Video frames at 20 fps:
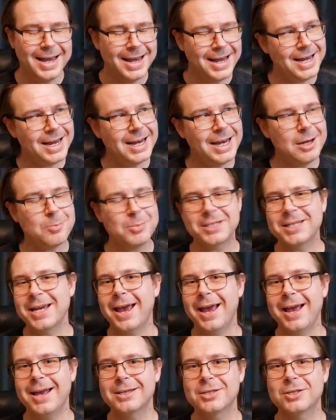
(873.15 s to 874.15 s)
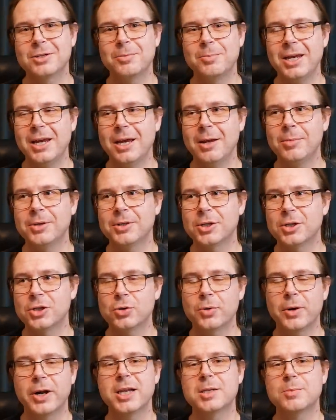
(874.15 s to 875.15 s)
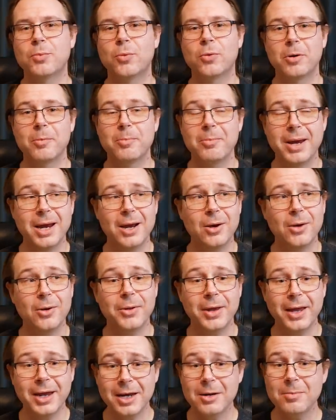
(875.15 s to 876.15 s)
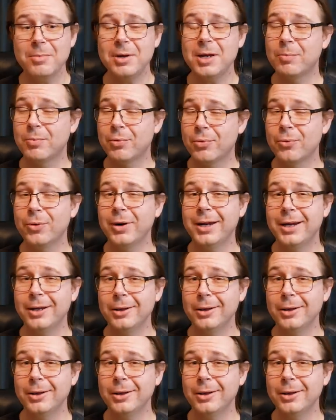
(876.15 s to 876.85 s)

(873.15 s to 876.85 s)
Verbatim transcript: and getting tasked to be able to transport mail, that can be pretty